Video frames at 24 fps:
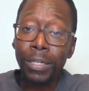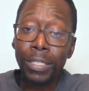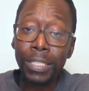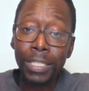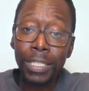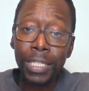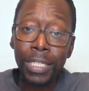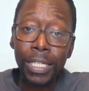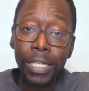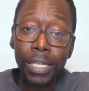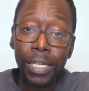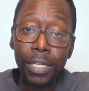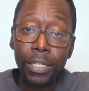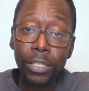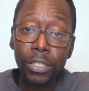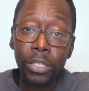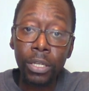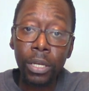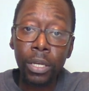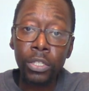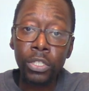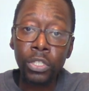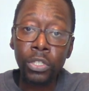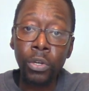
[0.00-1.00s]
sins
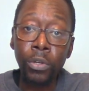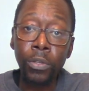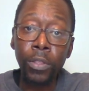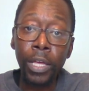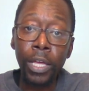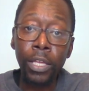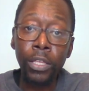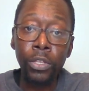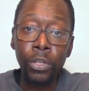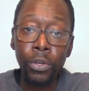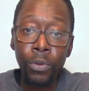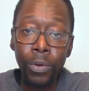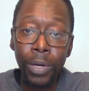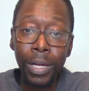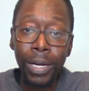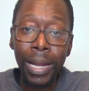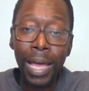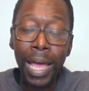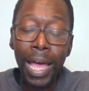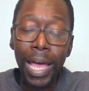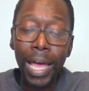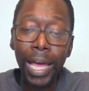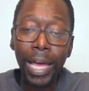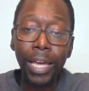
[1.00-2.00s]
so that you and
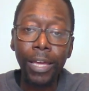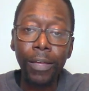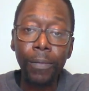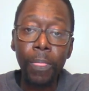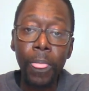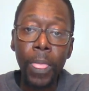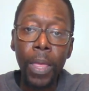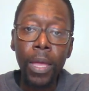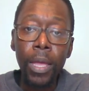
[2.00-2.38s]
I